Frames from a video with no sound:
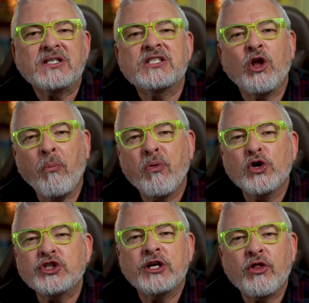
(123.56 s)
but still
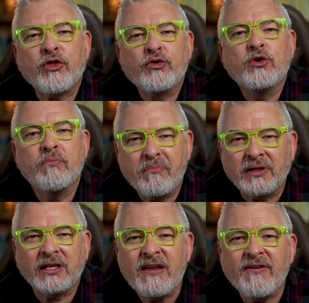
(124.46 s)
pushing through,
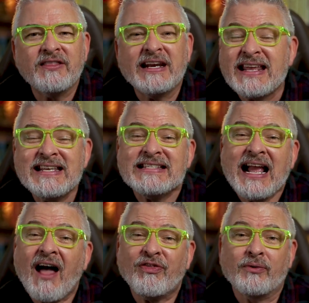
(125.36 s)
believing that he's
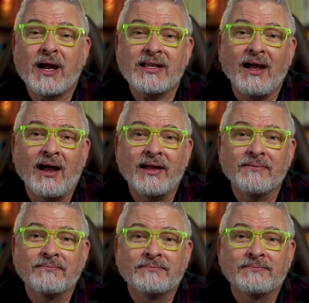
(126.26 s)
got the right guy.